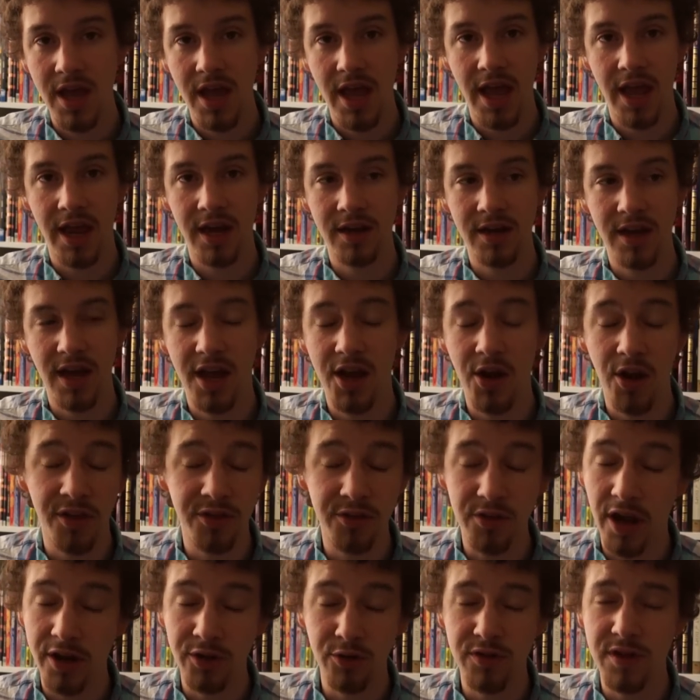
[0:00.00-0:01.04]
and
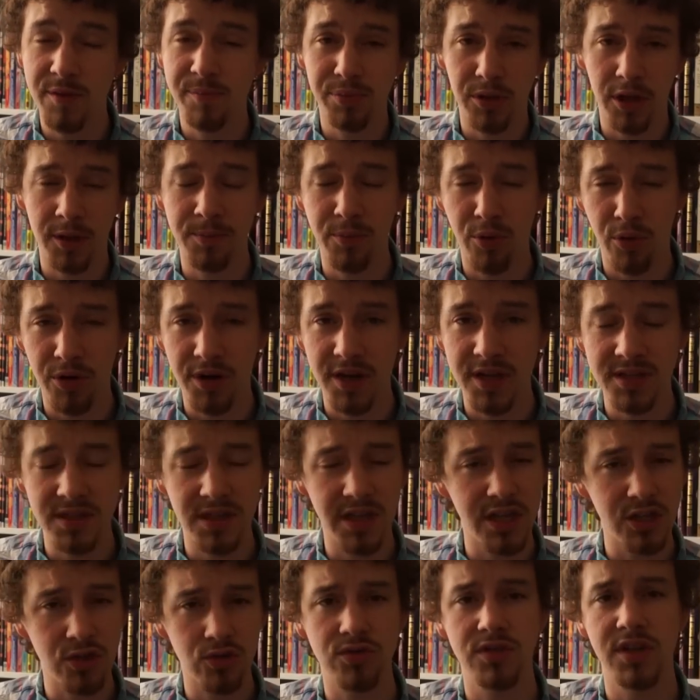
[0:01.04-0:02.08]
I do think Bloodborne is an
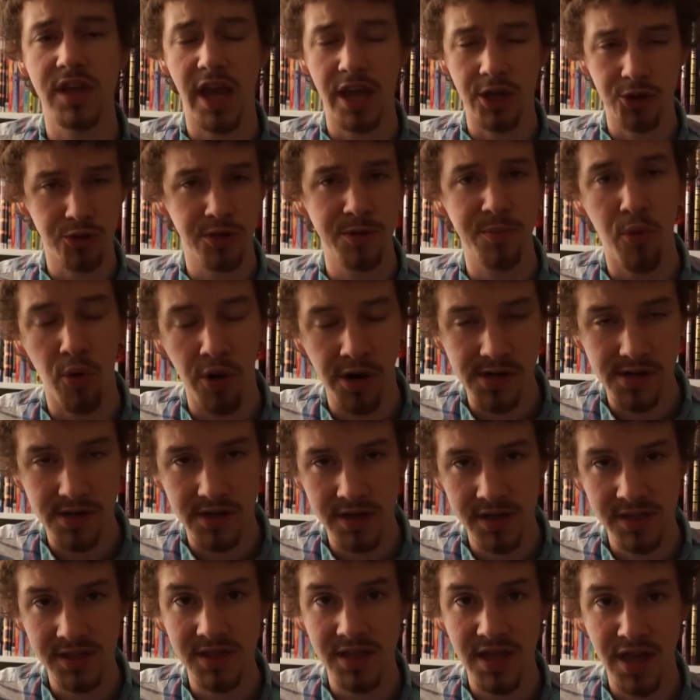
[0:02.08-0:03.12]
interesting entry point
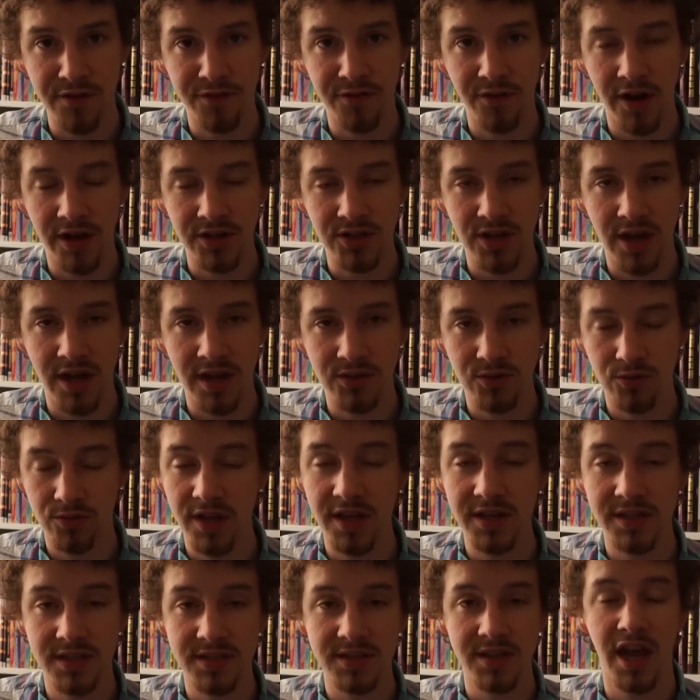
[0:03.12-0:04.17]
into that franchise or
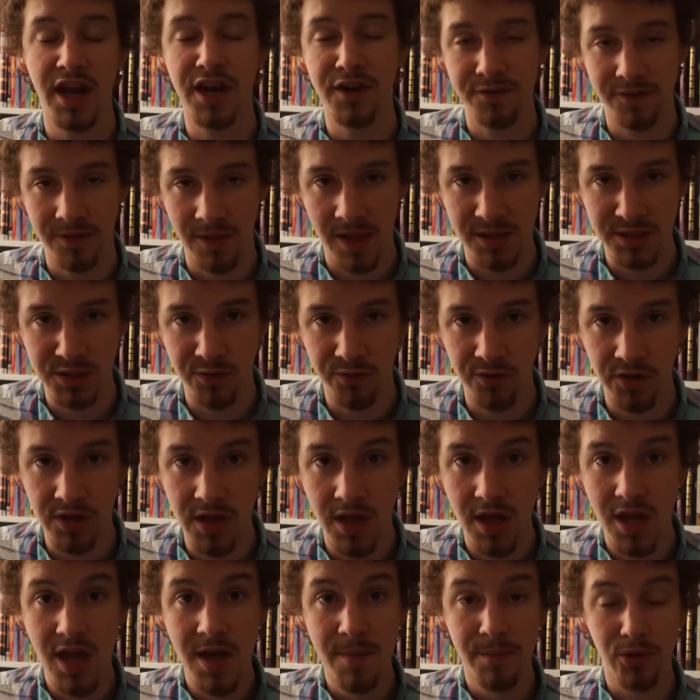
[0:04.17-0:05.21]
that design philosophy,